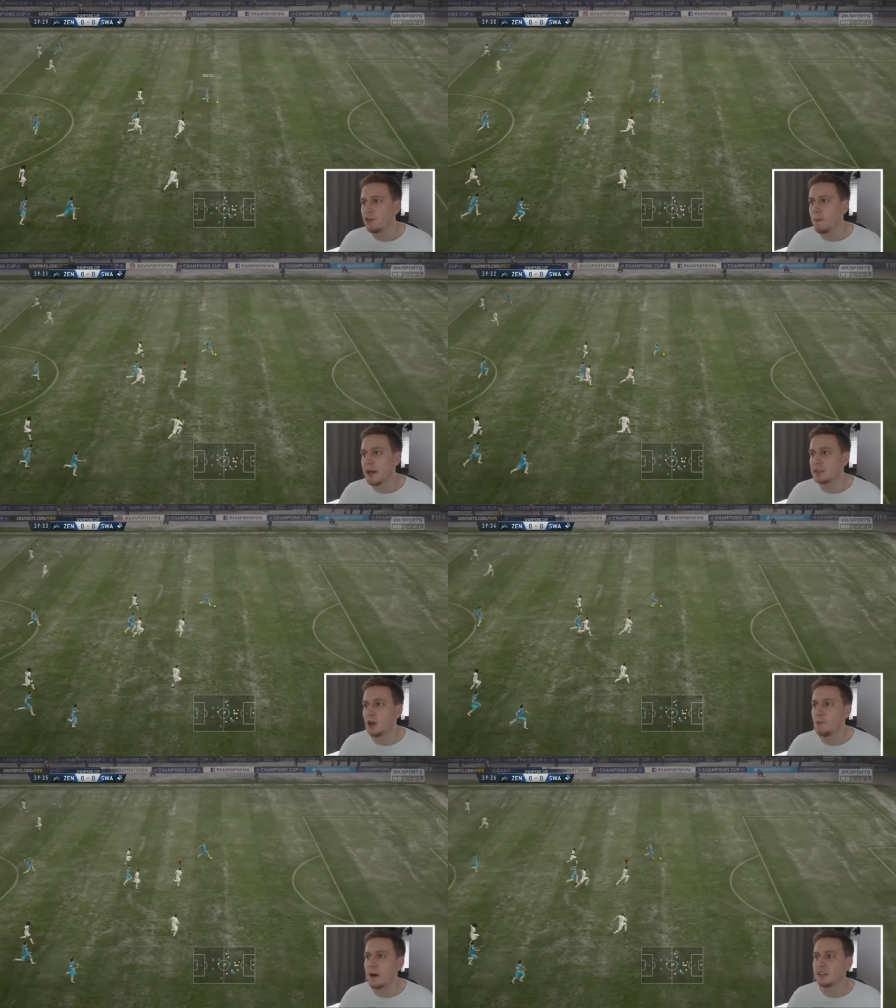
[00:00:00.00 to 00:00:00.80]

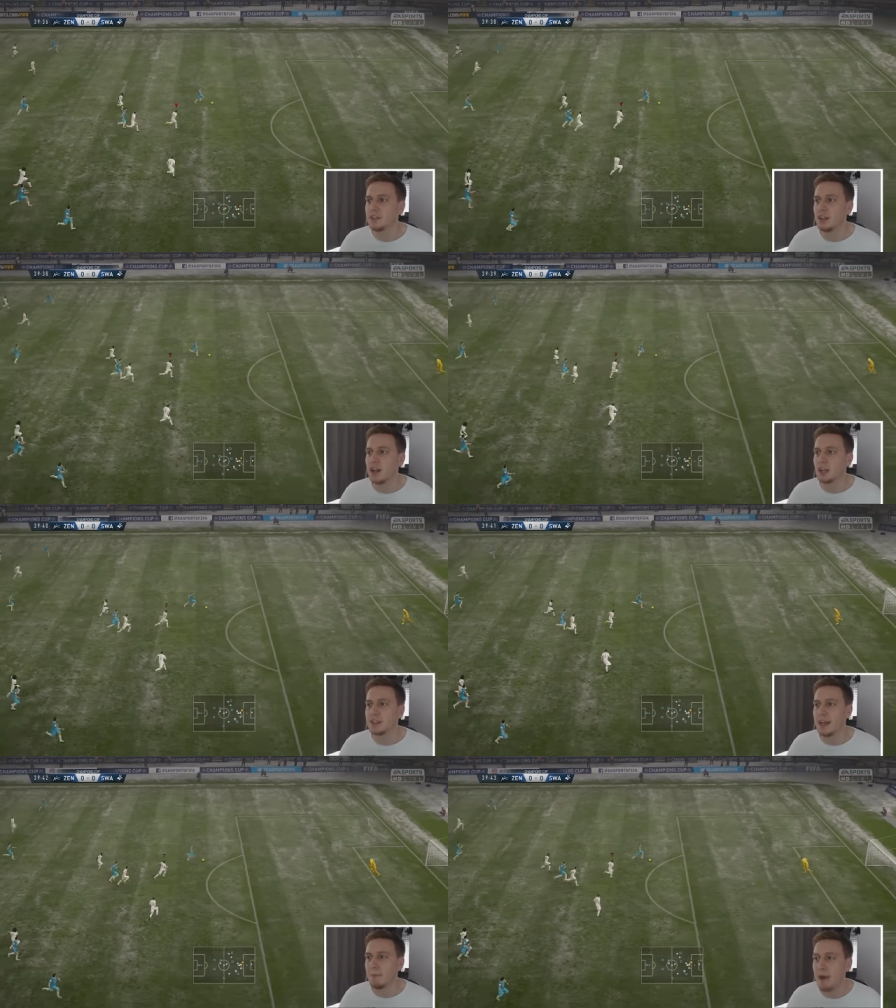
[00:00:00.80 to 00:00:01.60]
Roberto busting a gut
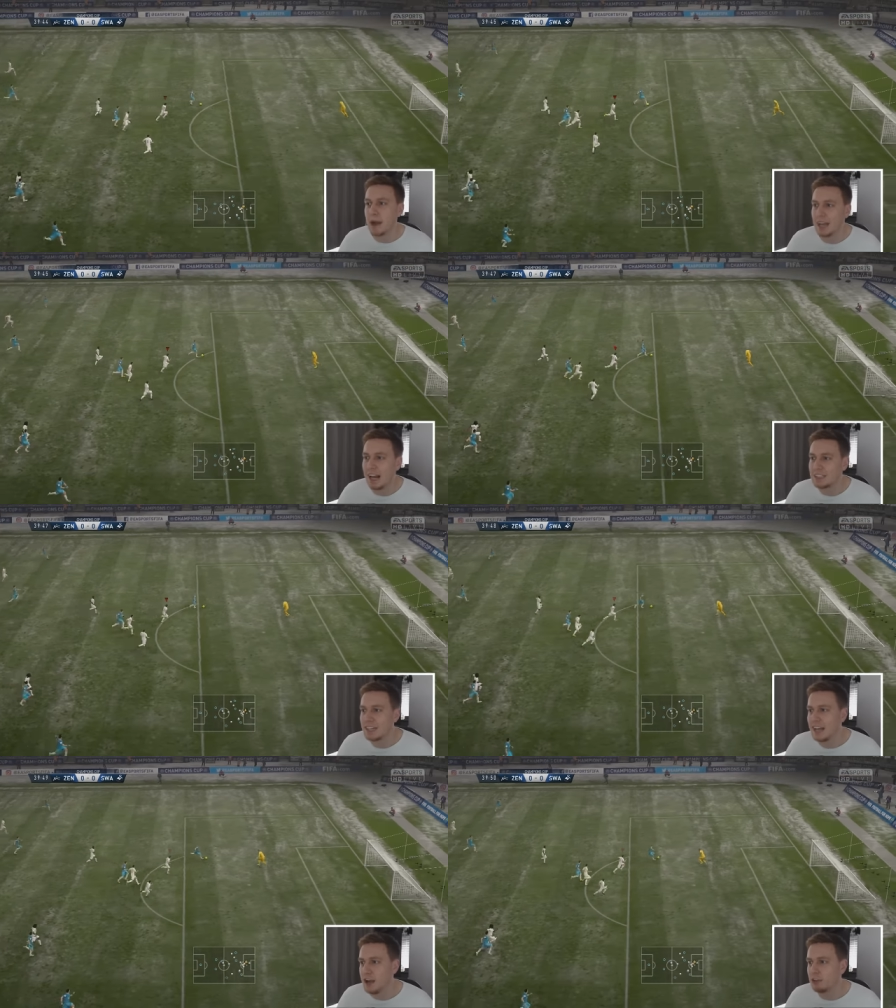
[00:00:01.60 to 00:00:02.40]
to get back.
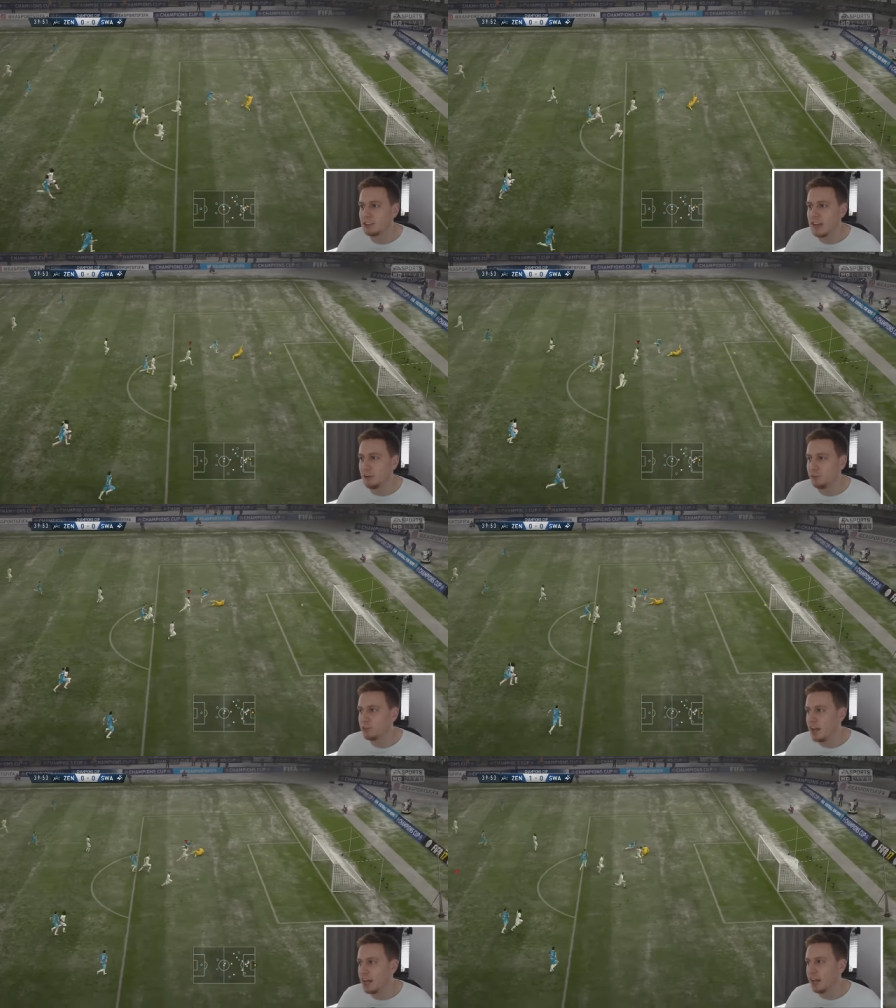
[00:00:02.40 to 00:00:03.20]
Classic counter-attack
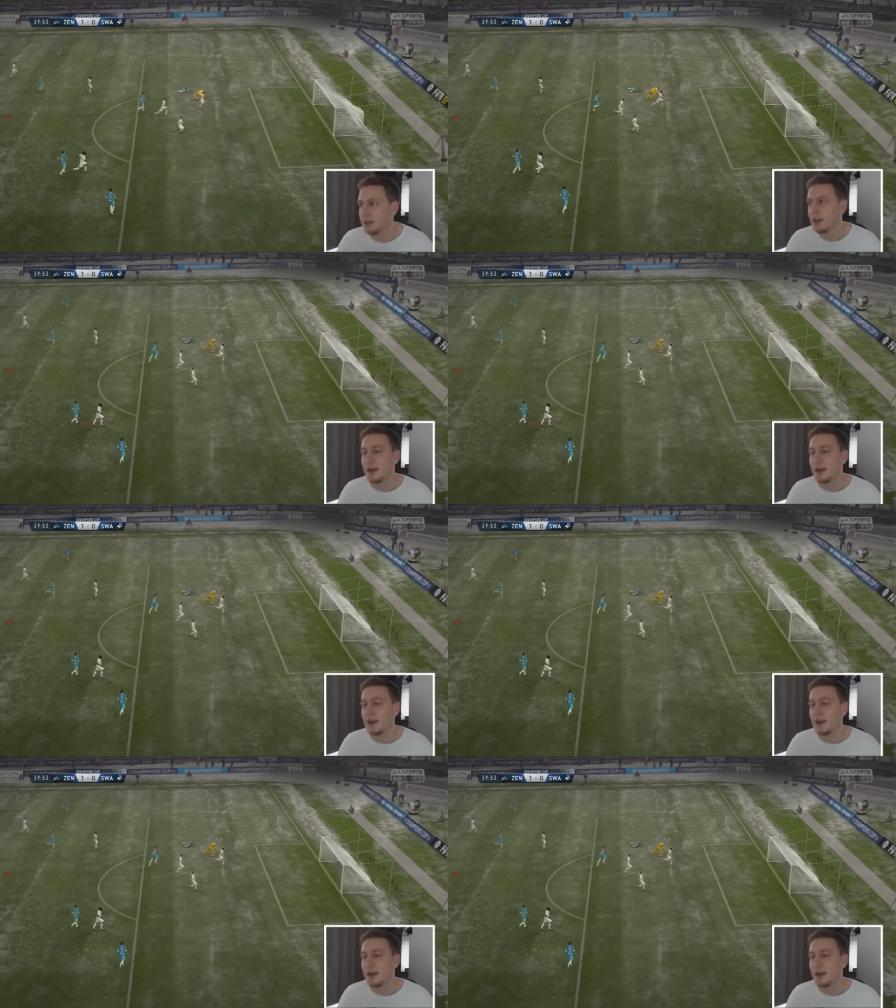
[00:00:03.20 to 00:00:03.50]
from Zenit.